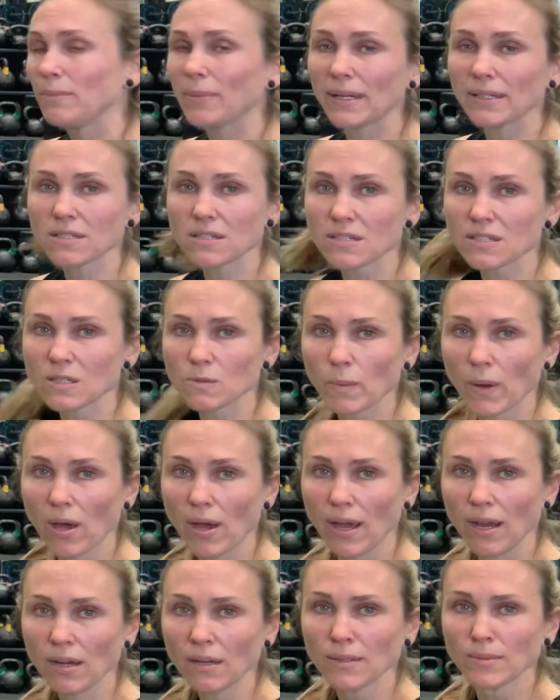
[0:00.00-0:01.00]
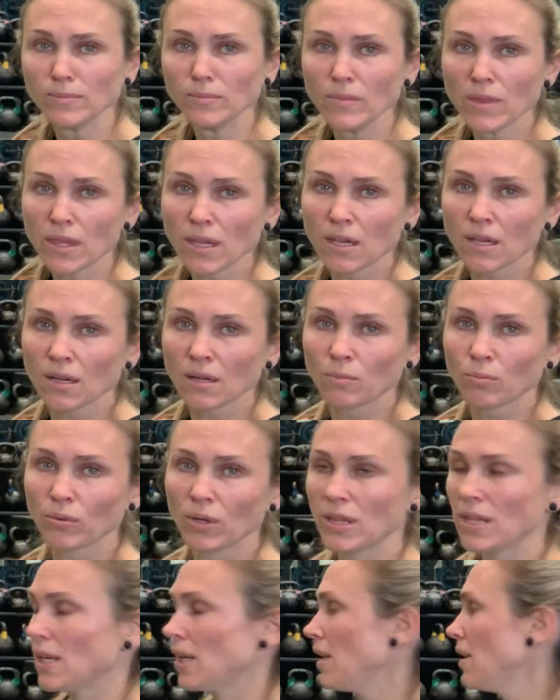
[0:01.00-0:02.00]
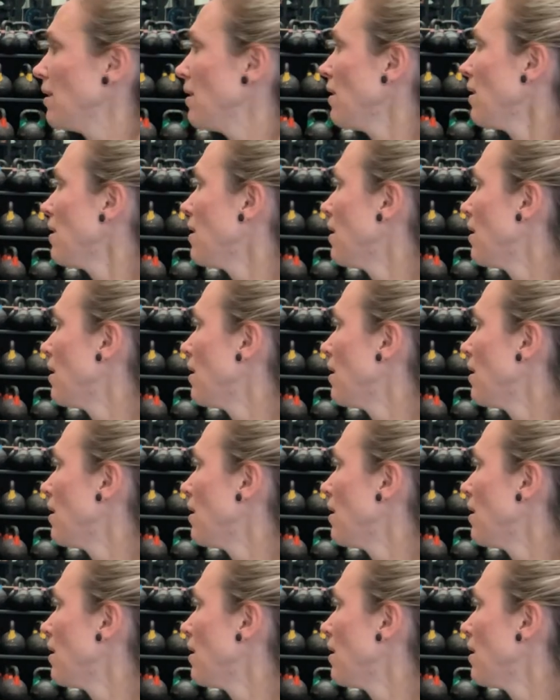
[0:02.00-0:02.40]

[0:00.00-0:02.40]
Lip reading: button to spine, breathing in